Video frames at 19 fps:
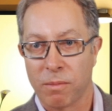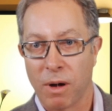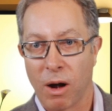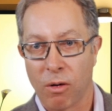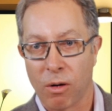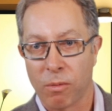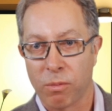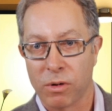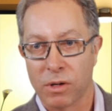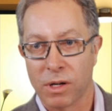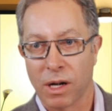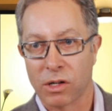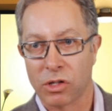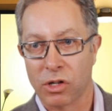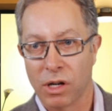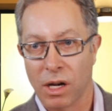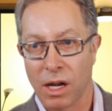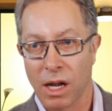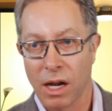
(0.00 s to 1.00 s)
power
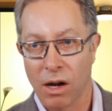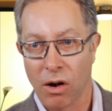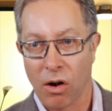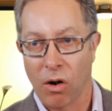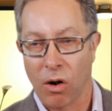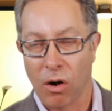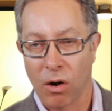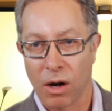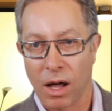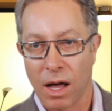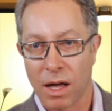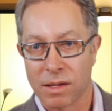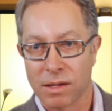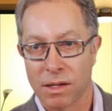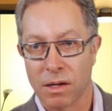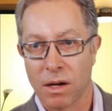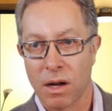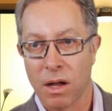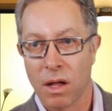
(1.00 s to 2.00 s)
protection in a hard asset